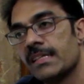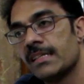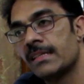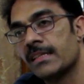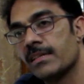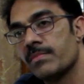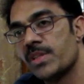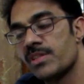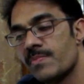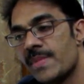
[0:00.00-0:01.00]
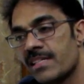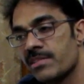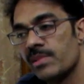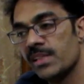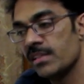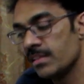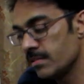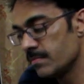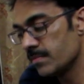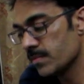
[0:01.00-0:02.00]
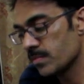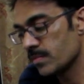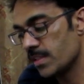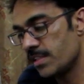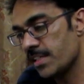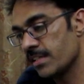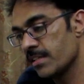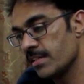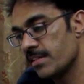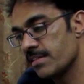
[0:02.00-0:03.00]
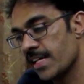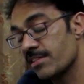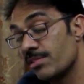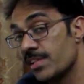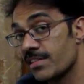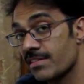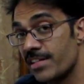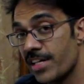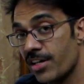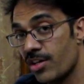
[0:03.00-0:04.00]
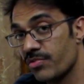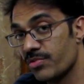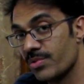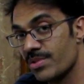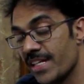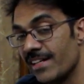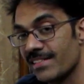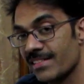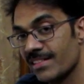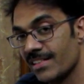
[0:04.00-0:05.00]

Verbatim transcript: uh, it's actually it's it's actually the excreta of cells